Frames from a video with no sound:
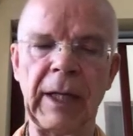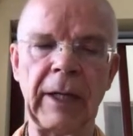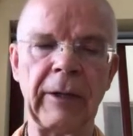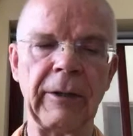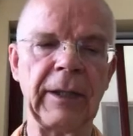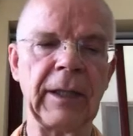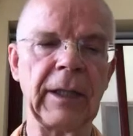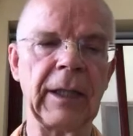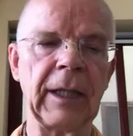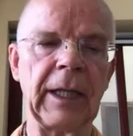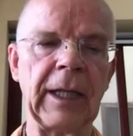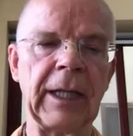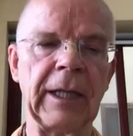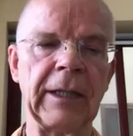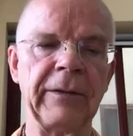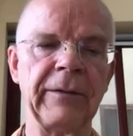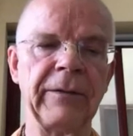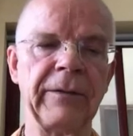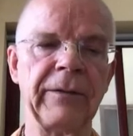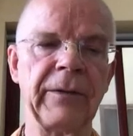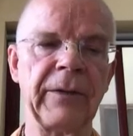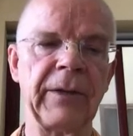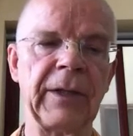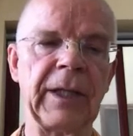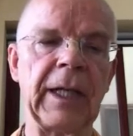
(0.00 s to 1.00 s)
married
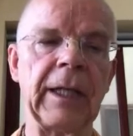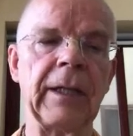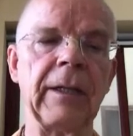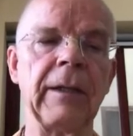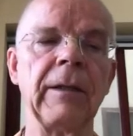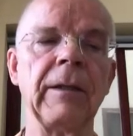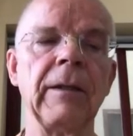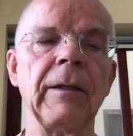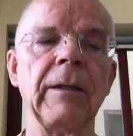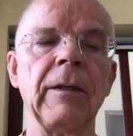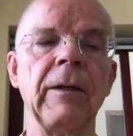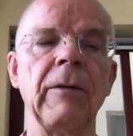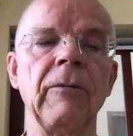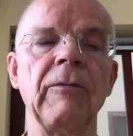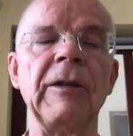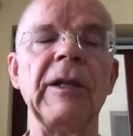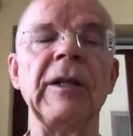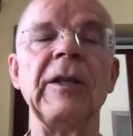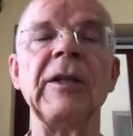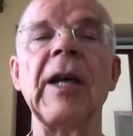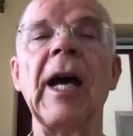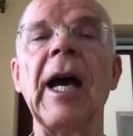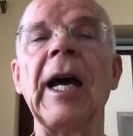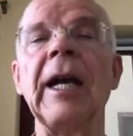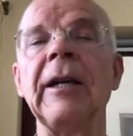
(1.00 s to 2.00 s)
life, then
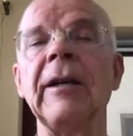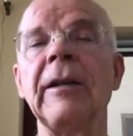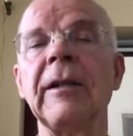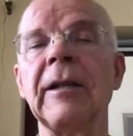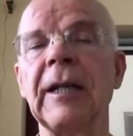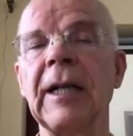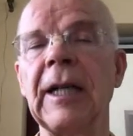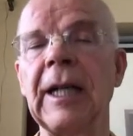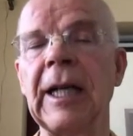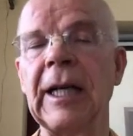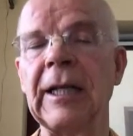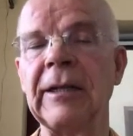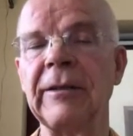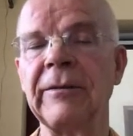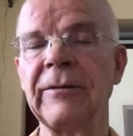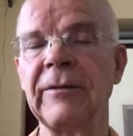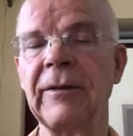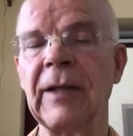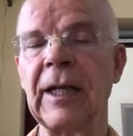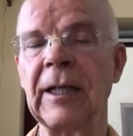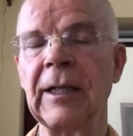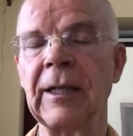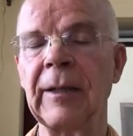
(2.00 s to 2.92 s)
retired life,